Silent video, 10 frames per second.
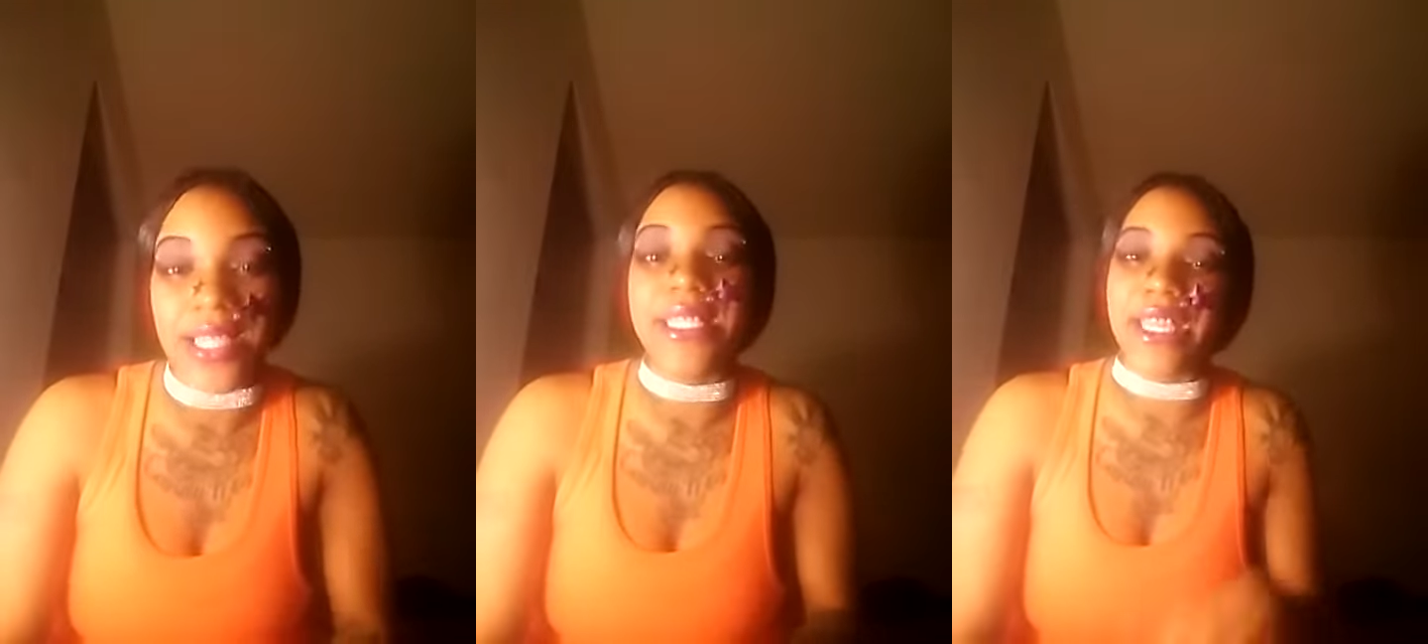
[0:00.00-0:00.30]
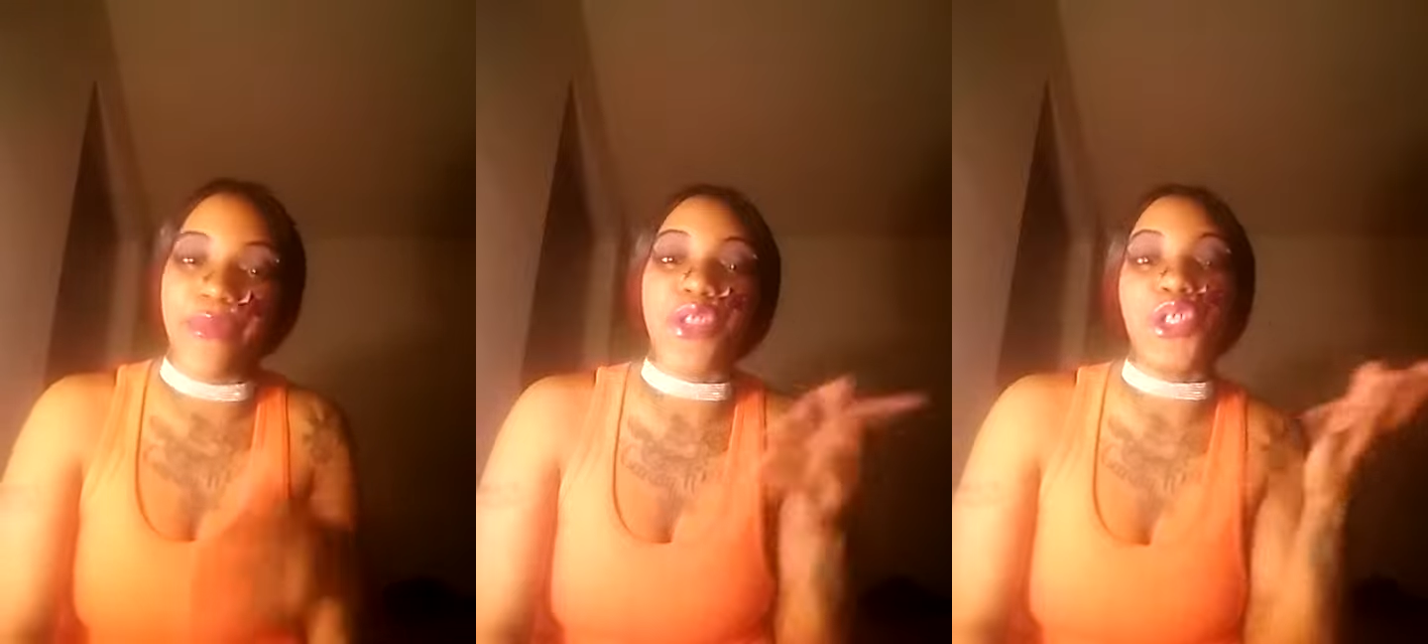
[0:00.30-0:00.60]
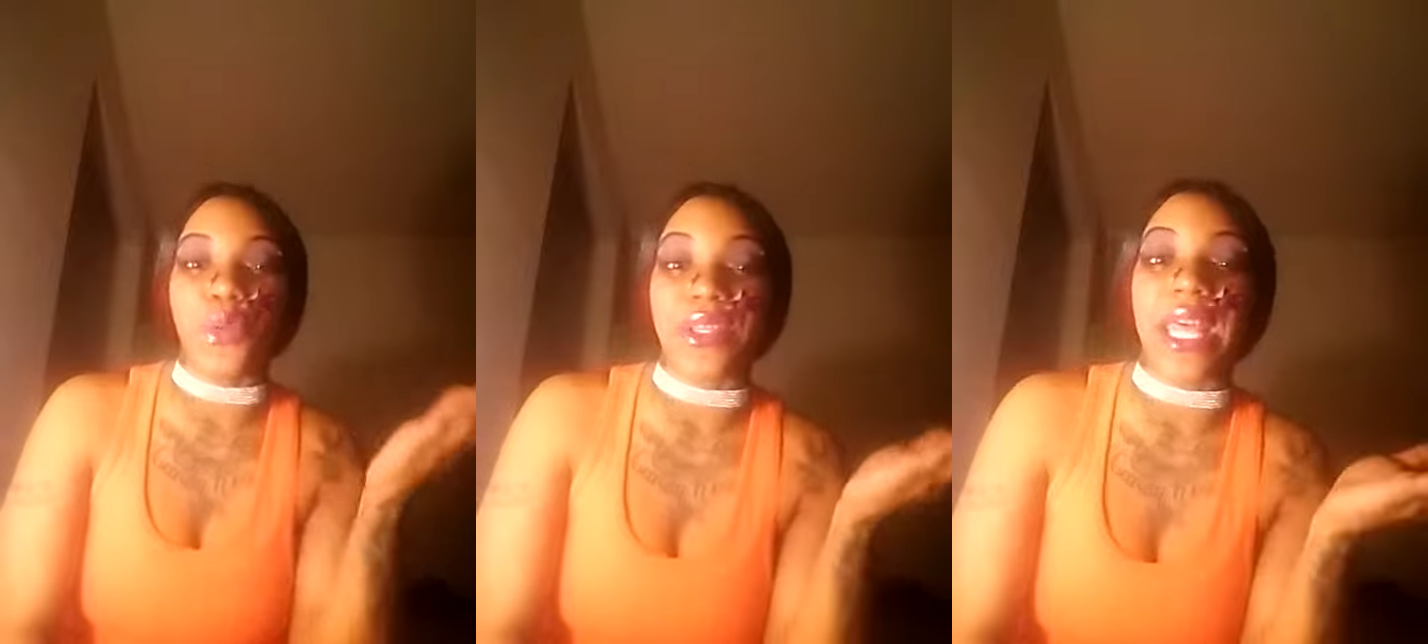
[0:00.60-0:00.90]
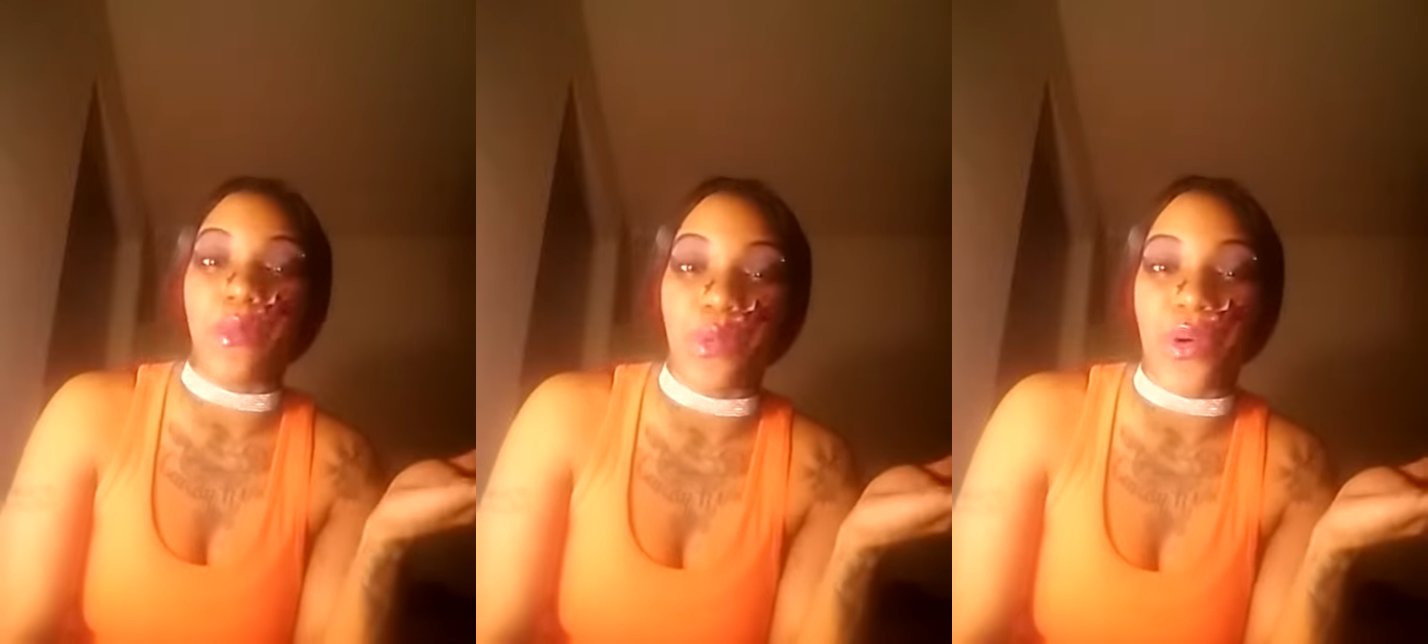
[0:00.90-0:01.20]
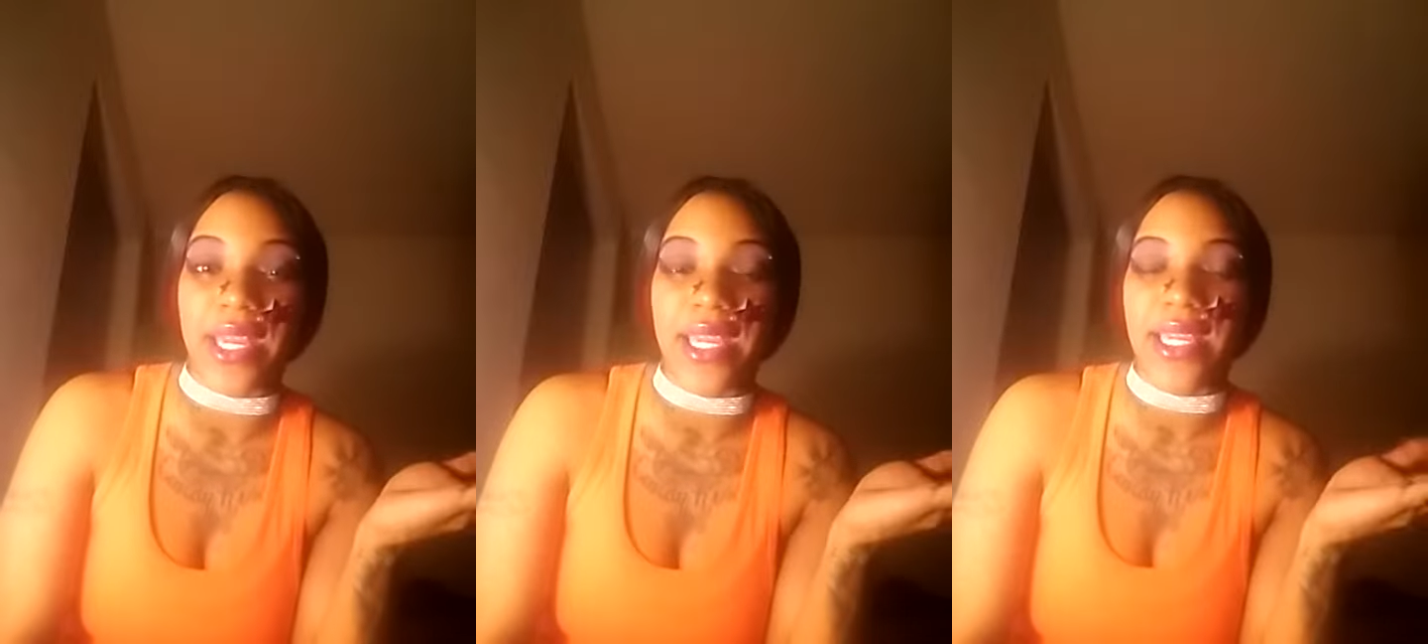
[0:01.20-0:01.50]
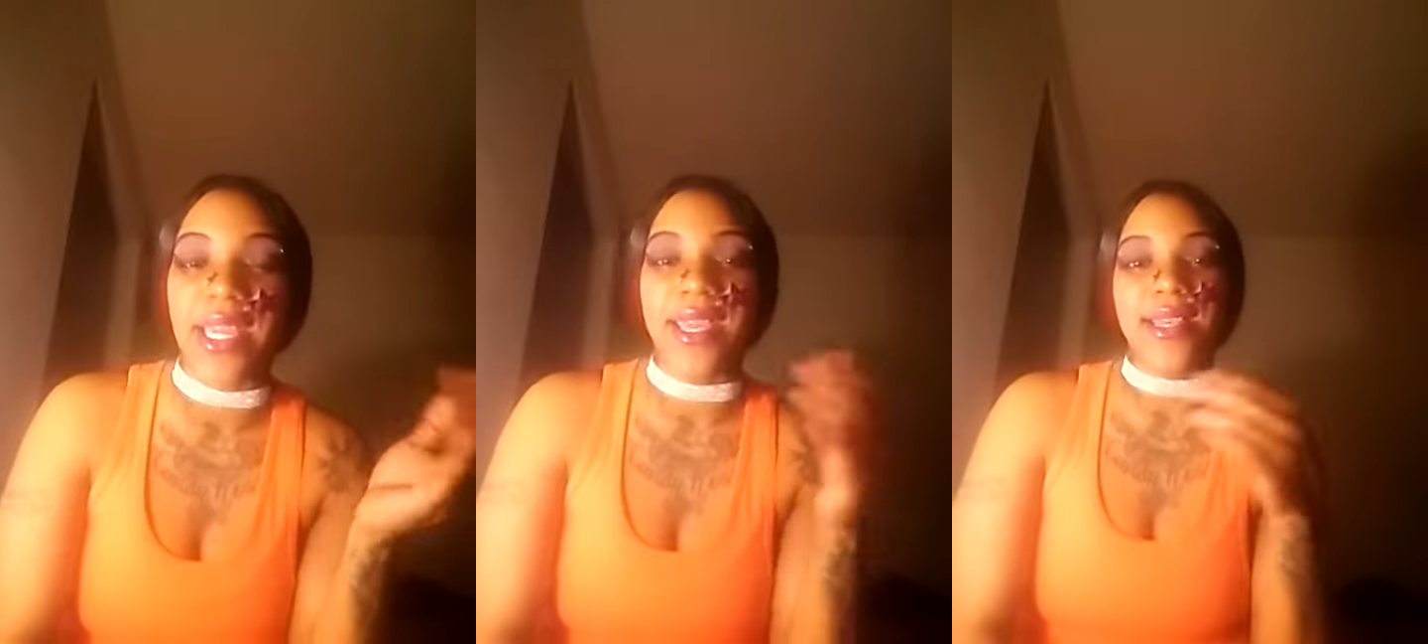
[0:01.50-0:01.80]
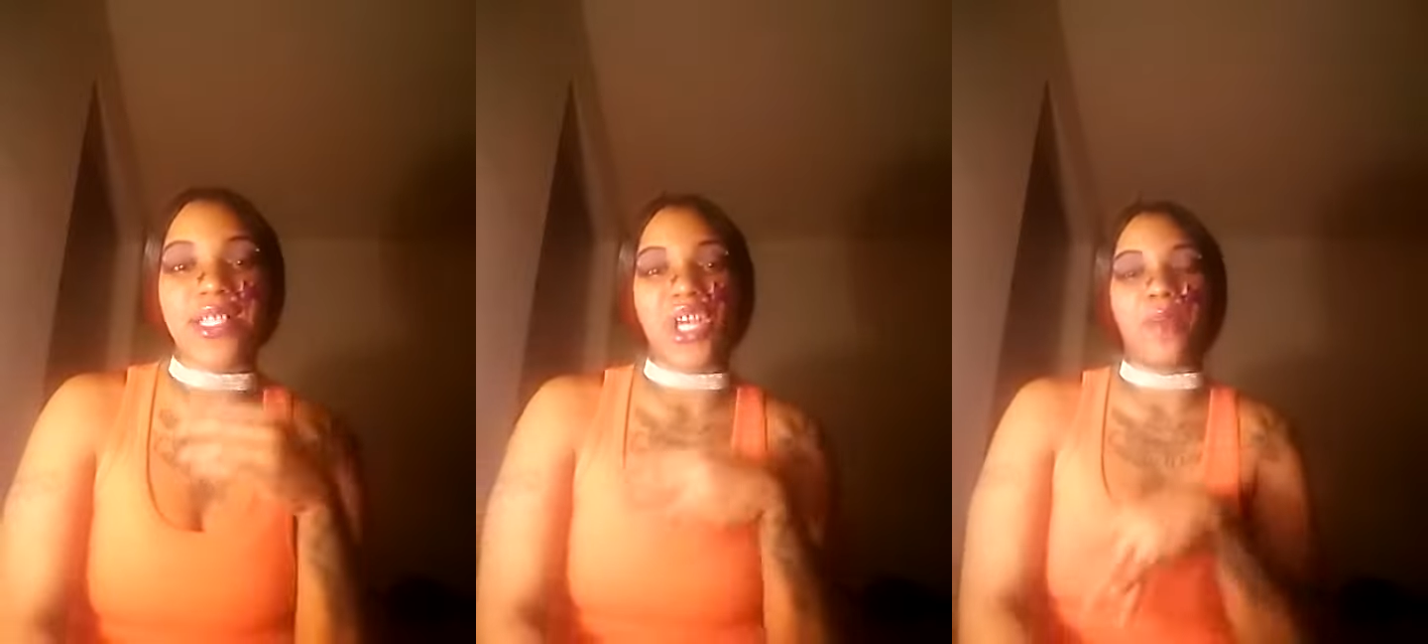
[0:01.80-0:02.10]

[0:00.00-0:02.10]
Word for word: Divas do what they want. So